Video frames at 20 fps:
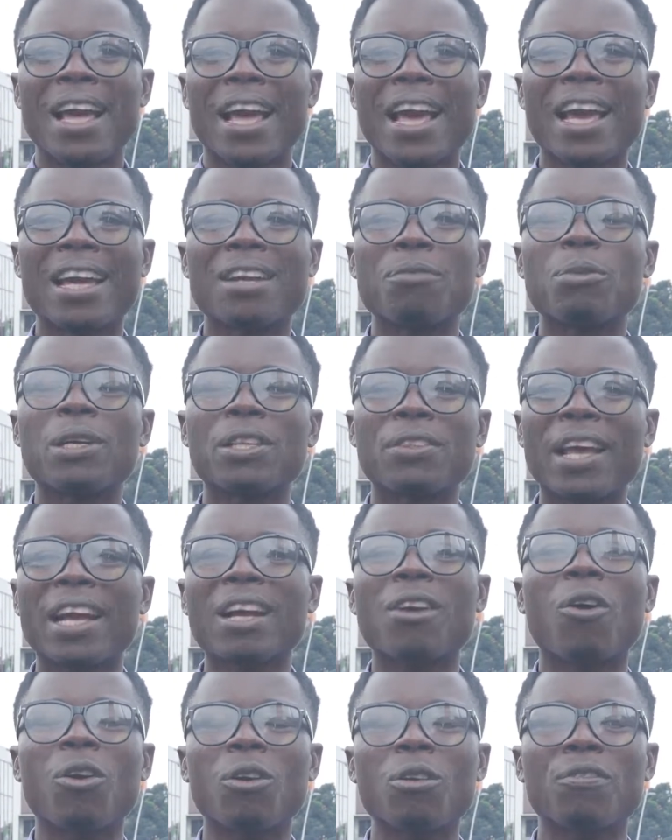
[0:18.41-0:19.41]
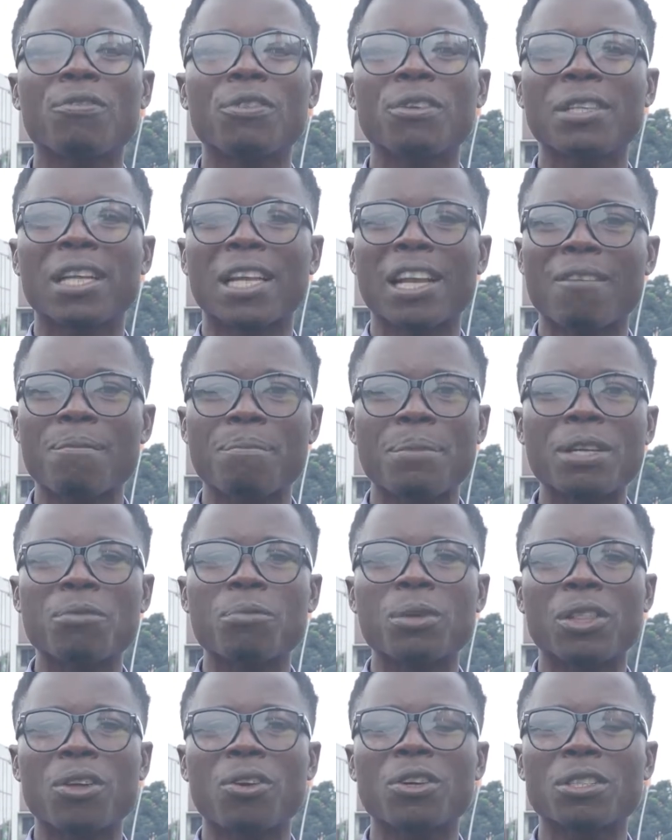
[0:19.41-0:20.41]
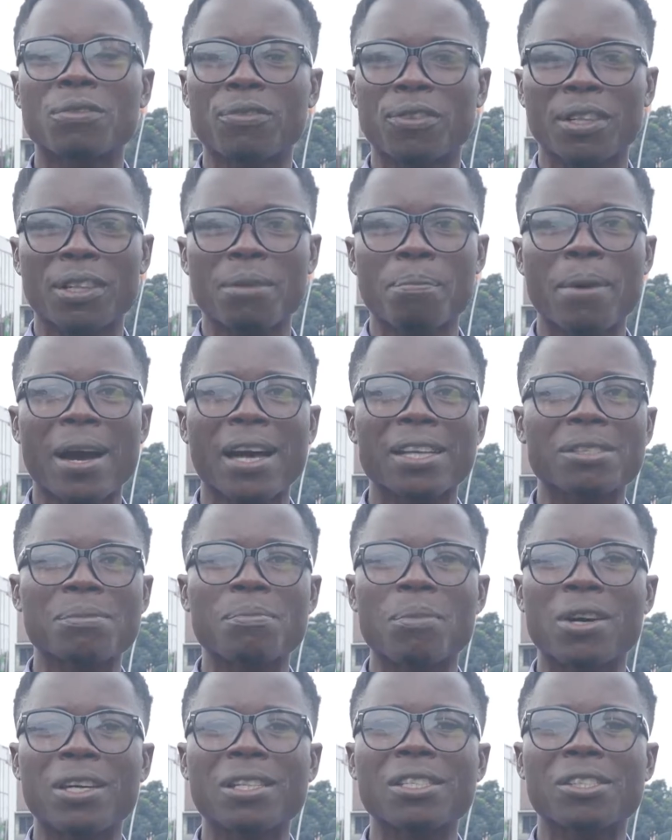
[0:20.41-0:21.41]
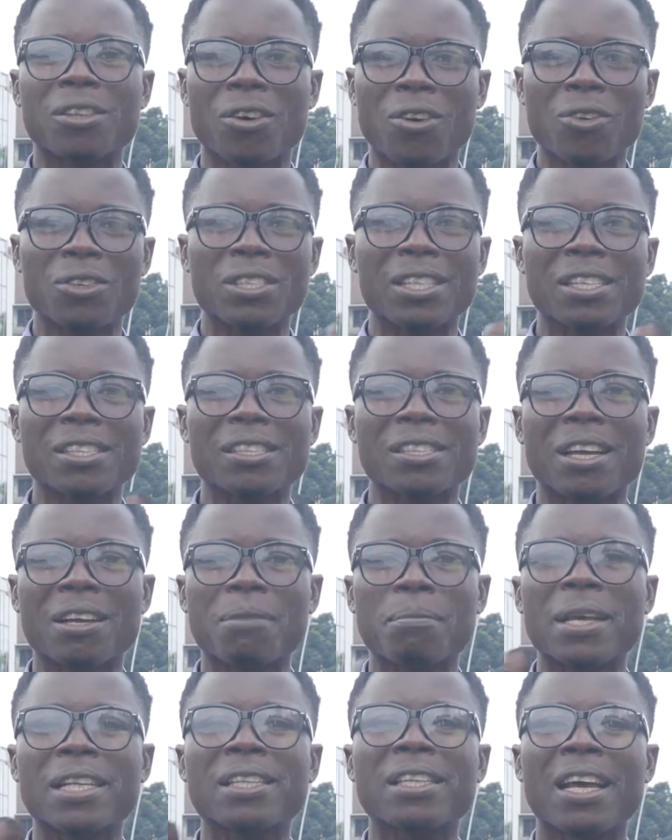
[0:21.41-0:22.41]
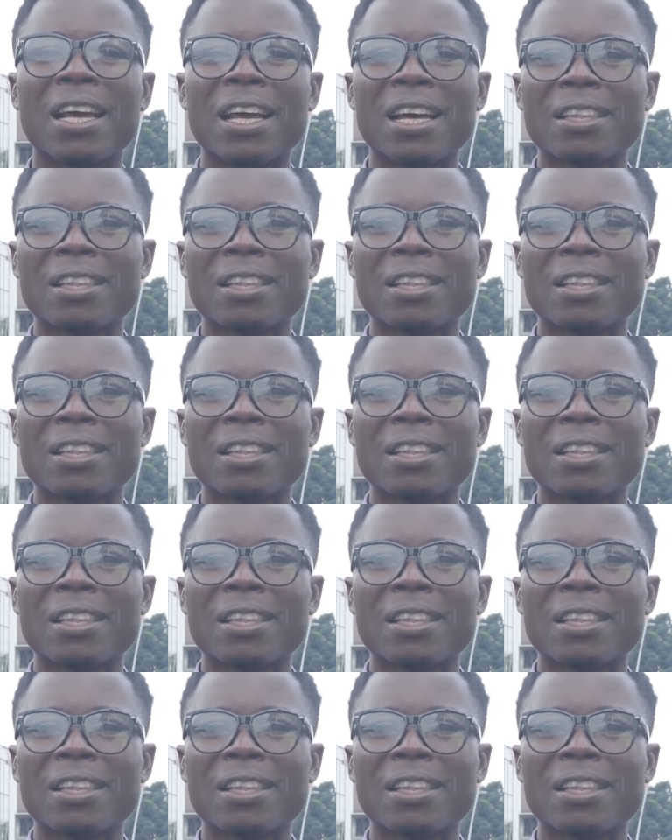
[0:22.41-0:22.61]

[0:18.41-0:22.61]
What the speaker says: And we thank all of you that have been with us for the past months on this segment.